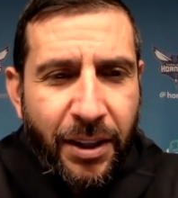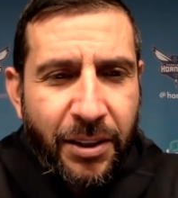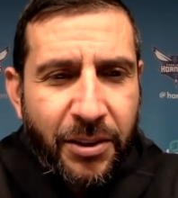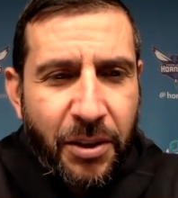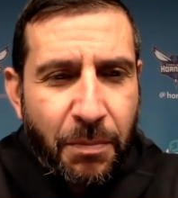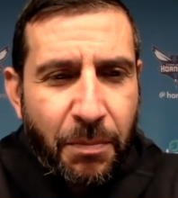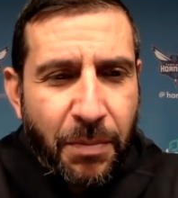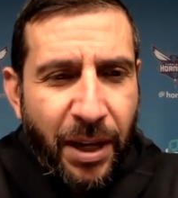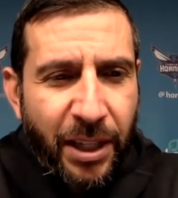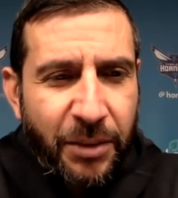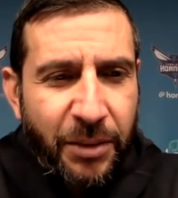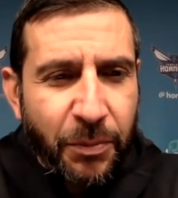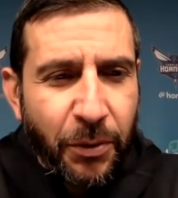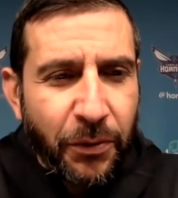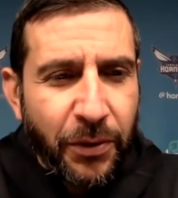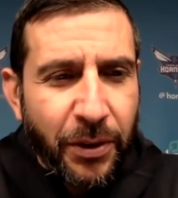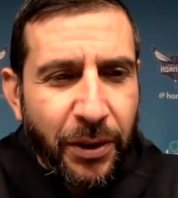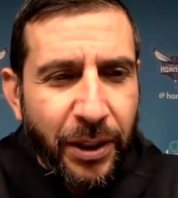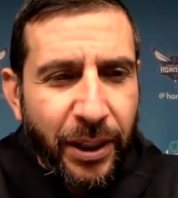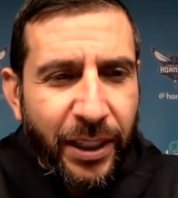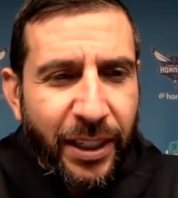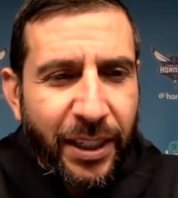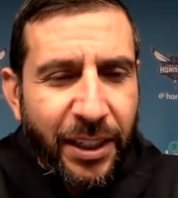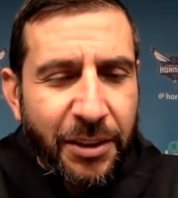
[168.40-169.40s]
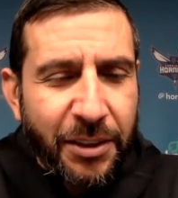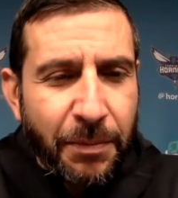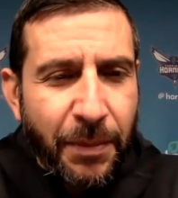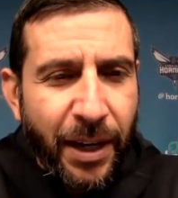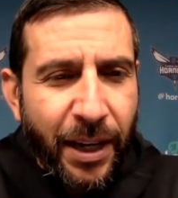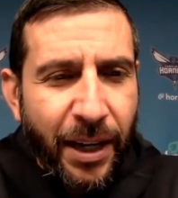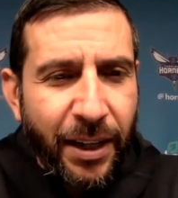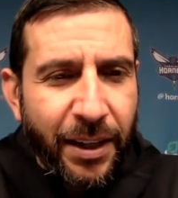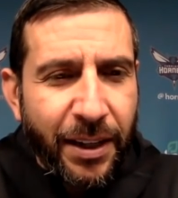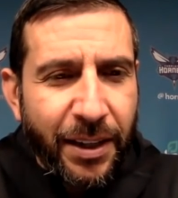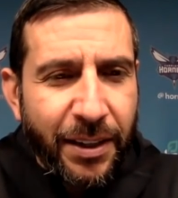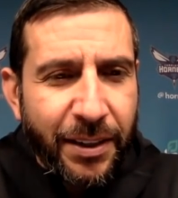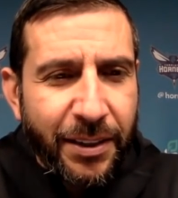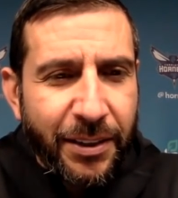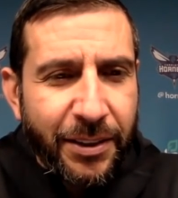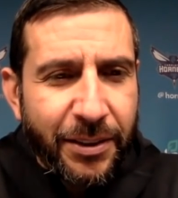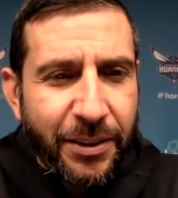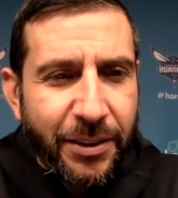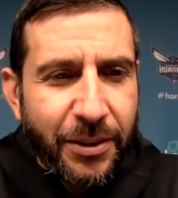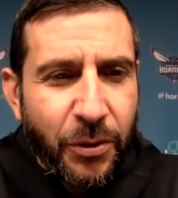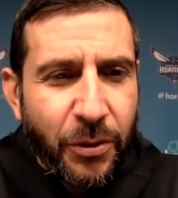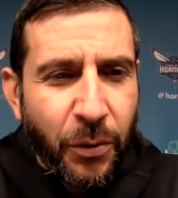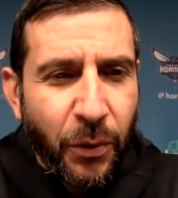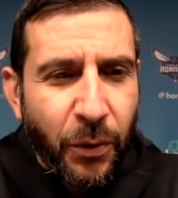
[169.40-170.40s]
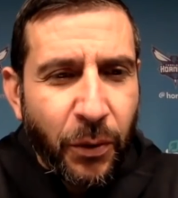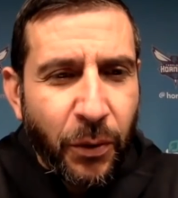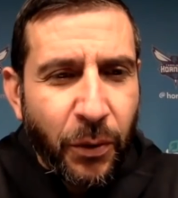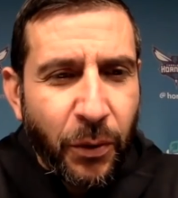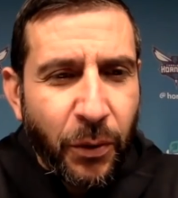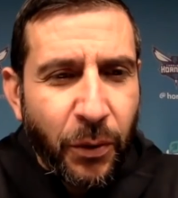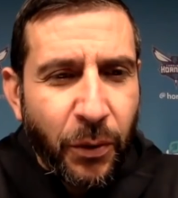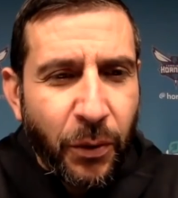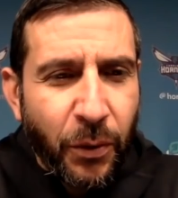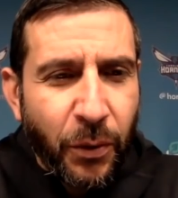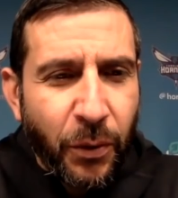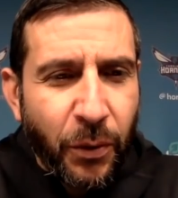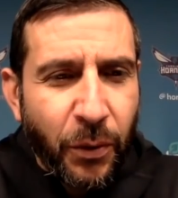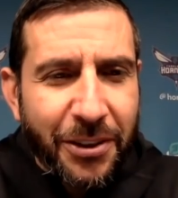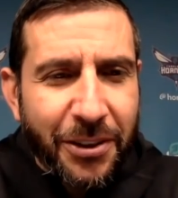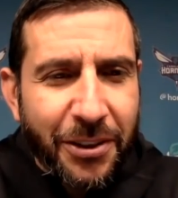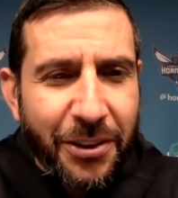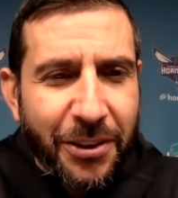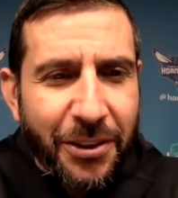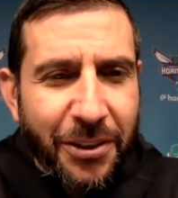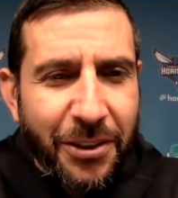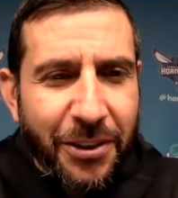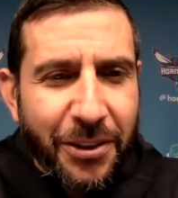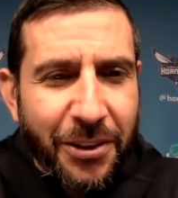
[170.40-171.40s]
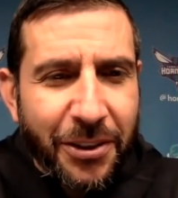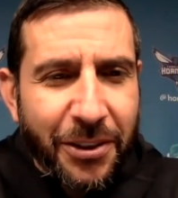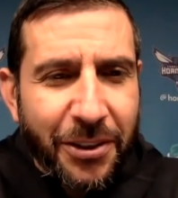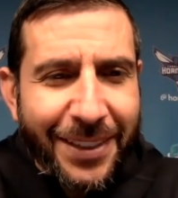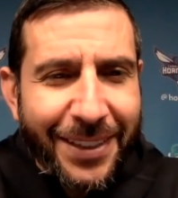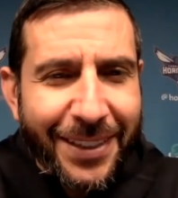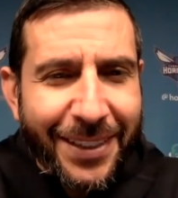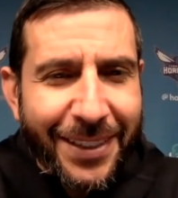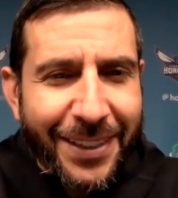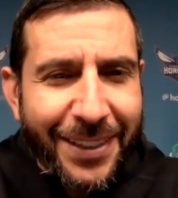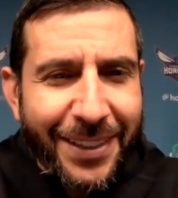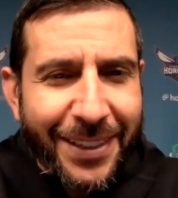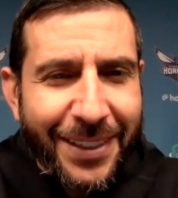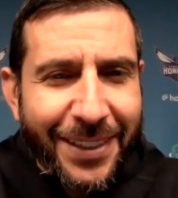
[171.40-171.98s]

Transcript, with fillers: think it's the best move the league's made in twenty-five years.